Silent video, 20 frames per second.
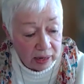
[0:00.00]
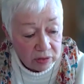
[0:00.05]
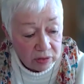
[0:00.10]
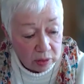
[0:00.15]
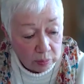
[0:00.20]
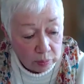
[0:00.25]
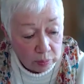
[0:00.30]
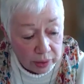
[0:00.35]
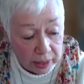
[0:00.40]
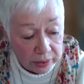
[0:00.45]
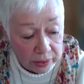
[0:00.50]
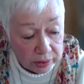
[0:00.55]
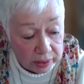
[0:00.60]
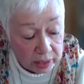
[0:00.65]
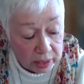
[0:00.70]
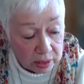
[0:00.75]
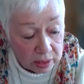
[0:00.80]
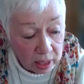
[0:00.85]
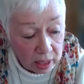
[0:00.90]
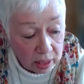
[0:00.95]
of the brethren in
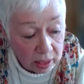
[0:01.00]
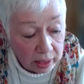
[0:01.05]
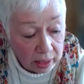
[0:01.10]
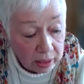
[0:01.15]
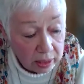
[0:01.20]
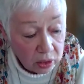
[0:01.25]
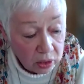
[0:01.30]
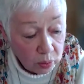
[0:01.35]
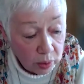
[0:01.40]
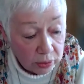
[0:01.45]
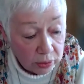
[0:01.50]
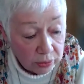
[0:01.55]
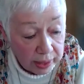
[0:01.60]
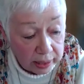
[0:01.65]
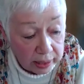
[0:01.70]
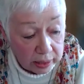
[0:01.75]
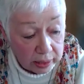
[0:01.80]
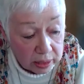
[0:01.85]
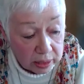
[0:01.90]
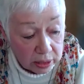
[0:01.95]
Salt Lake who are
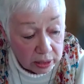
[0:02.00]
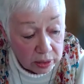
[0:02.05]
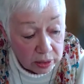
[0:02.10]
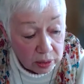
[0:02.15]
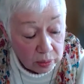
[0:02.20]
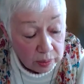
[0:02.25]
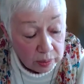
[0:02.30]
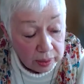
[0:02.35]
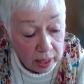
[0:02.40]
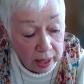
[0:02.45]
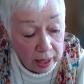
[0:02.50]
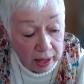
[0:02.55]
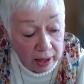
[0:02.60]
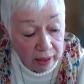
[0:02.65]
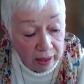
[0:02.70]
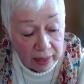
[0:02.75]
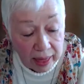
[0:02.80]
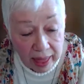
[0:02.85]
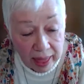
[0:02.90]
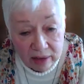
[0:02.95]
ready to do
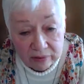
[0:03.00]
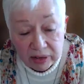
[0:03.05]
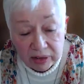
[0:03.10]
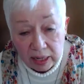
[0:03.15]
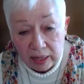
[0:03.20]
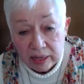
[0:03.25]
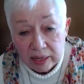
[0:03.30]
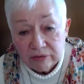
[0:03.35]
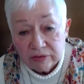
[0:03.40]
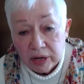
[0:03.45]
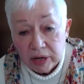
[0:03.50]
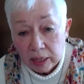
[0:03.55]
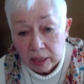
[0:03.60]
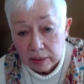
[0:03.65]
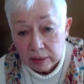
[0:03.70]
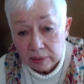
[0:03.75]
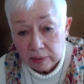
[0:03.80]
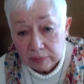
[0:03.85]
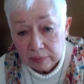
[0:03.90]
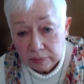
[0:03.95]
the heavy lifting
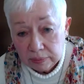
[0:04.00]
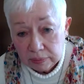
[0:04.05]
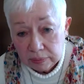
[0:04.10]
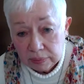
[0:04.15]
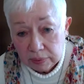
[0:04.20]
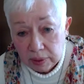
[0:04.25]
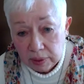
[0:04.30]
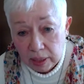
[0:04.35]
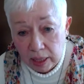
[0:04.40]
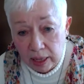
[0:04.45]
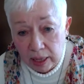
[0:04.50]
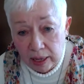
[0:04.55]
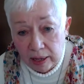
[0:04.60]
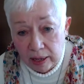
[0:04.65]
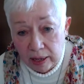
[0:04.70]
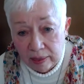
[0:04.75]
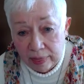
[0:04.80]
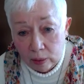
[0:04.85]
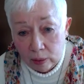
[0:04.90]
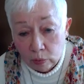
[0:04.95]

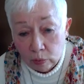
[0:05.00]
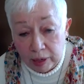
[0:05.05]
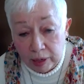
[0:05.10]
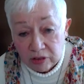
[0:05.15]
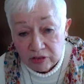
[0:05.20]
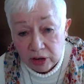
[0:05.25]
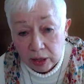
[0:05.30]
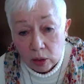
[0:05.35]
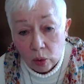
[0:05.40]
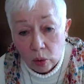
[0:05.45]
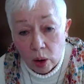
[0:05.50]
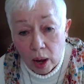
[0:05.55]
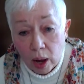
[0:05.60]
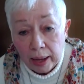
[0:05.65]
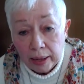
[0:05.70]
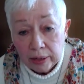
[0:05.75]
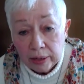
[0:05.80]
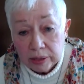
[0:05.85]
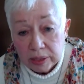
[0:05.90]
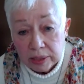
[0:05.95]
that would be
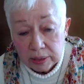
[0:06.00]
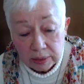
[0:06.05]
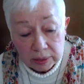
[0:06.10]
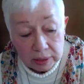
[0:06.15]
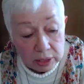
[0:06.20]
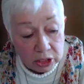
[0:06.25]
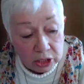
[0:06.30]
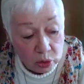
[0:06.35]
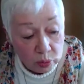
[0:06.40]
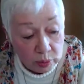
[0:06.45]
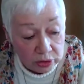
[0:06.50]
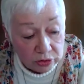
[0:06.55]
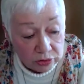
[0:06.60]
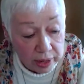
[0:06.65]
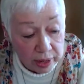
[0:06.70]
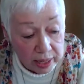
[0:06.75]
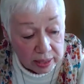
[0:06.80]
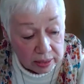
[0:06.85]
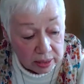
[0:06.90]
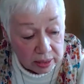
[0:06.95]
required to
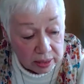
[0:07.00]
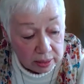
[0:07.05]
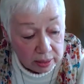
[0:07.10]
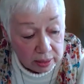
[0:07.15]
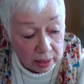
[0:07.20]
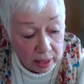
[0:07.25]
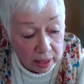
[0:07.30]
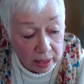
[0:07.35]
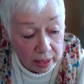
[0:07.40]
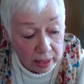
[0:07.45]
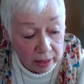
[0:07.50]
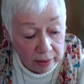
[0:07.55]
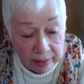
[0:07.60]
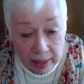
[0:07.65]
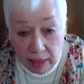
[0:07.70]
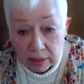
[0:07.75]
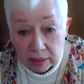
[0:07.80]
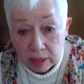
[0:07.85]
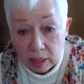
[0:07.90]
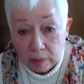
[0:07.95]
address
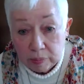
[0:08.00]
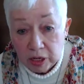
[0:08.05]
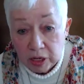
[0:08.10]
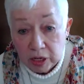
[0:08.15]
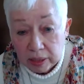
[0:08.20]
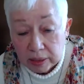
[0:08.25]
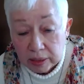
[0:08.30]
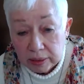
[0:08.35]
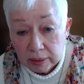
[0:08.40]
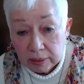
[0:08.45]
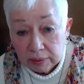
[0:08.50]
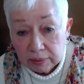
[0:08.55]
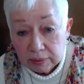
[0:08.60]
that subject.